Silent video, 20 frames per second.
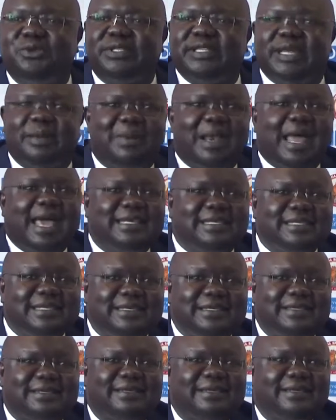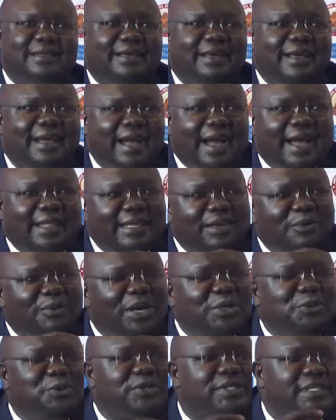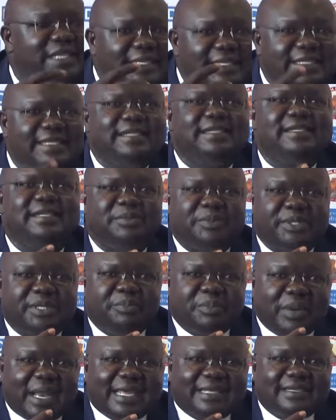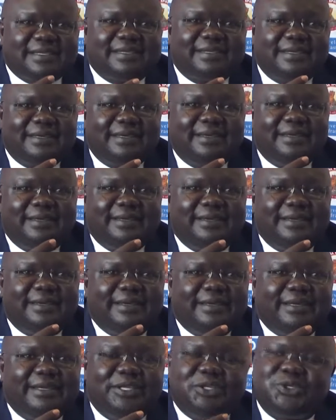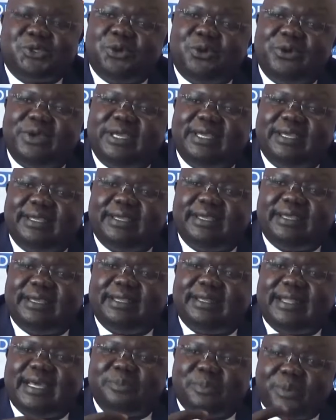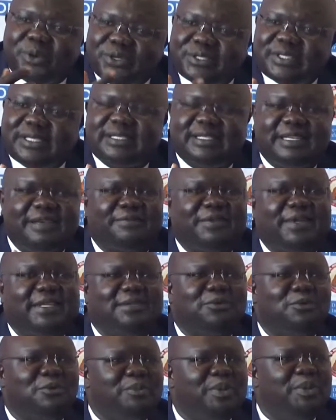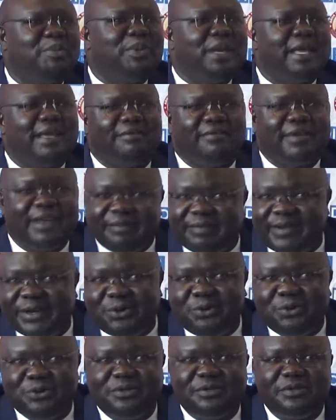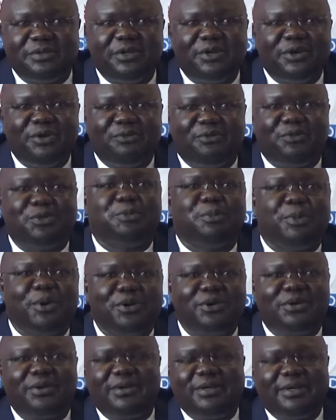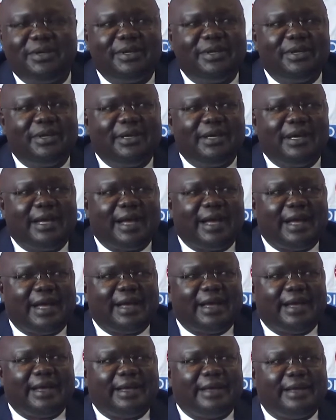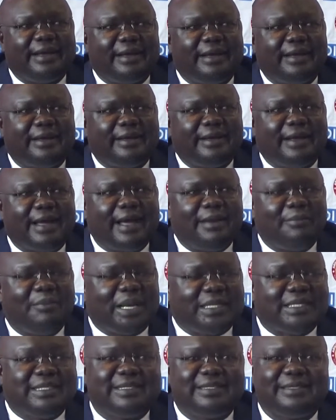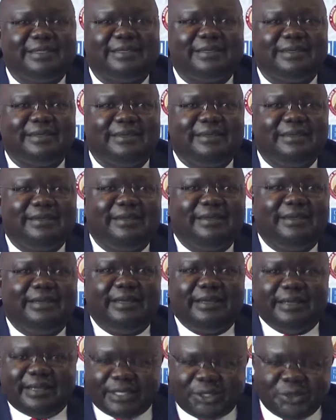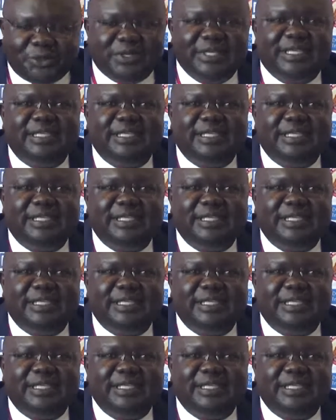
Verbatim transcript: stabilize it and then want to set systems in place. So in, in, in that process, definitely we'll be playing very, very good football. Uh, but during